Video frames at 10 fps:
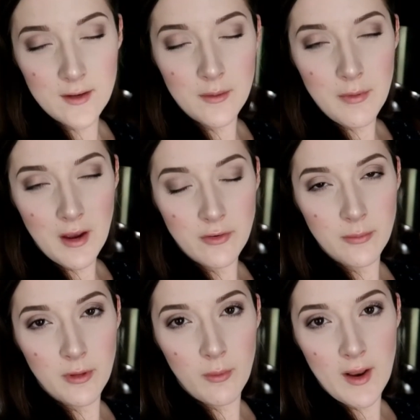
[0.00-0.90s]
So I am back
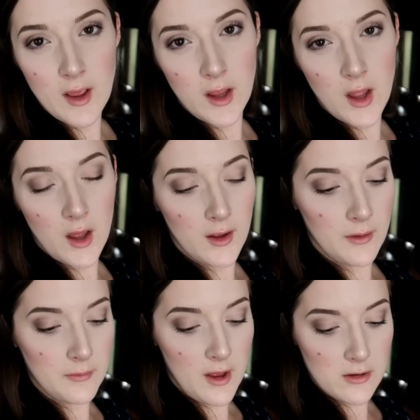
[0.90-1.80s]
from the wedding. I
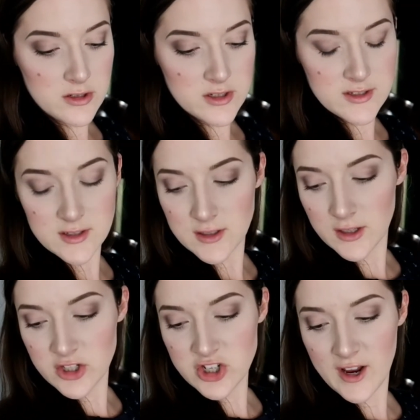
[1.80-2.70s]
am now just
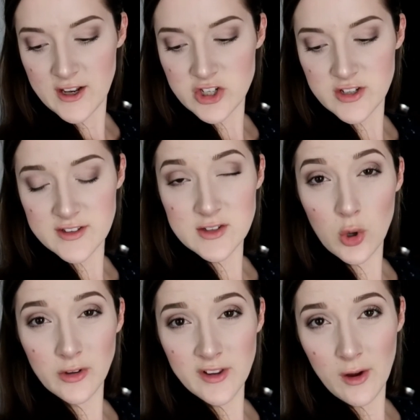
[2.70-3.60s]
gonna change because it's
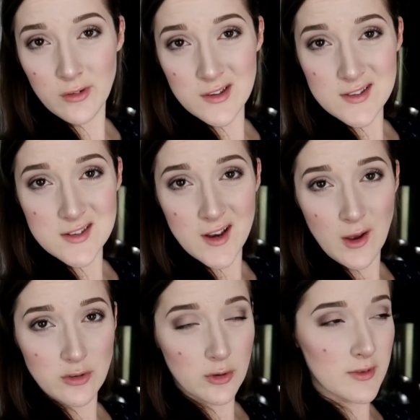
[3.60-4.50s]
cold out and it's an
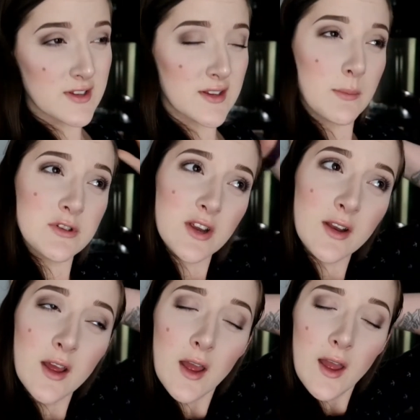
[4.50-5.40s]
outdoor
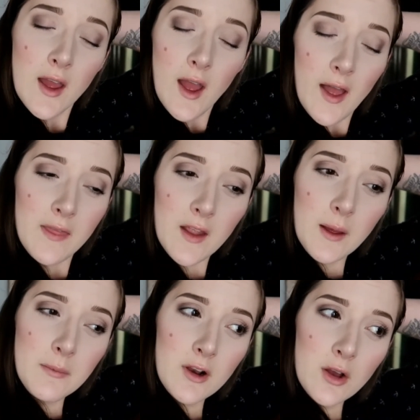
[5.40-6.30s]
reception. And then
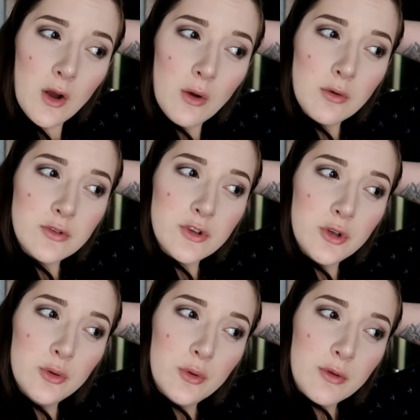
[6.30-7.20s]
I'm gonna go
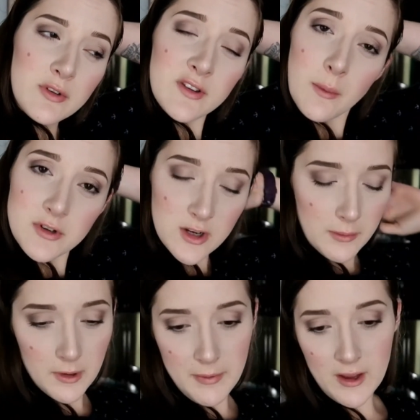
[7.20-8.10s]
to the reception.
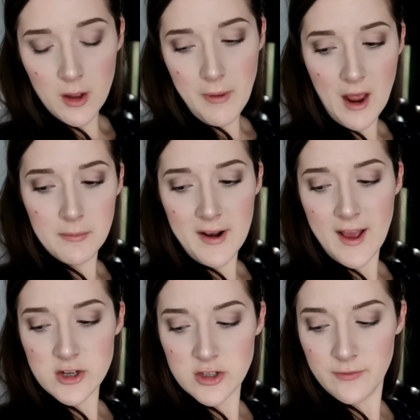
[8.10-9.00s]
I'm gonna pick up Adam and
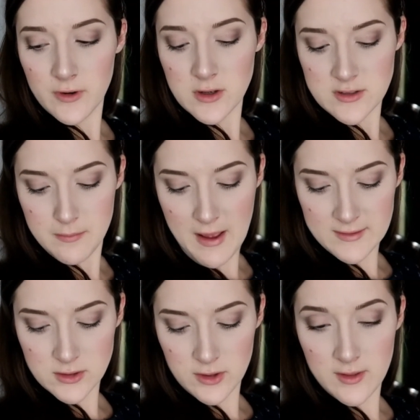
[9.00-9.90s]
Ashley first.
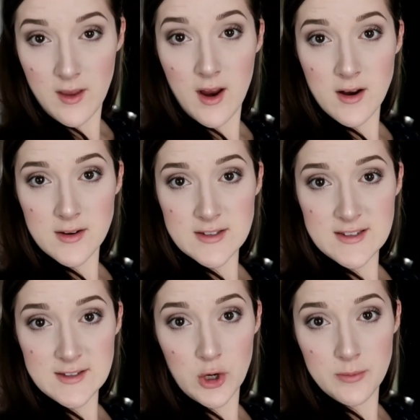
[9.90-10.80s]
Matt's already there because
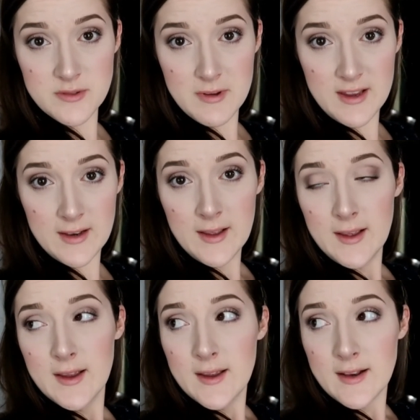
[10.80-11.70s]
he's a groomsman. And
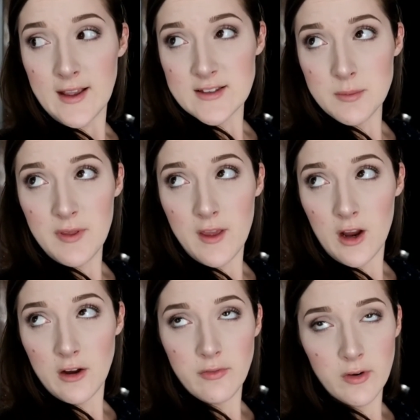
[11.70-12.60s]
he has to be
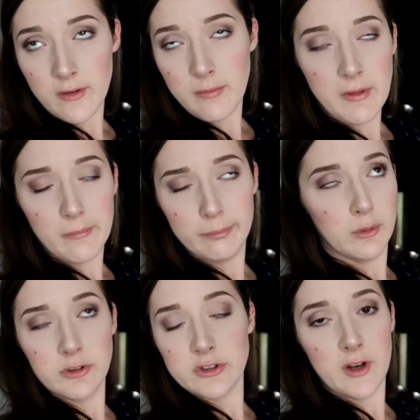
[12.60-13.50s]
there for the
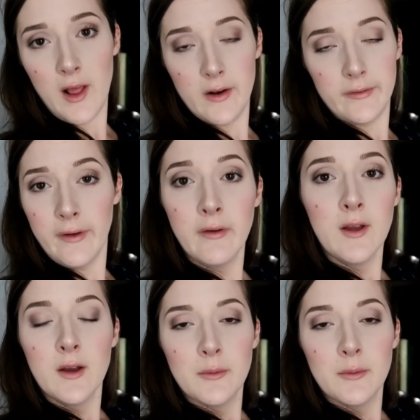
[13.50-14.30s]
bullshit, I don't know.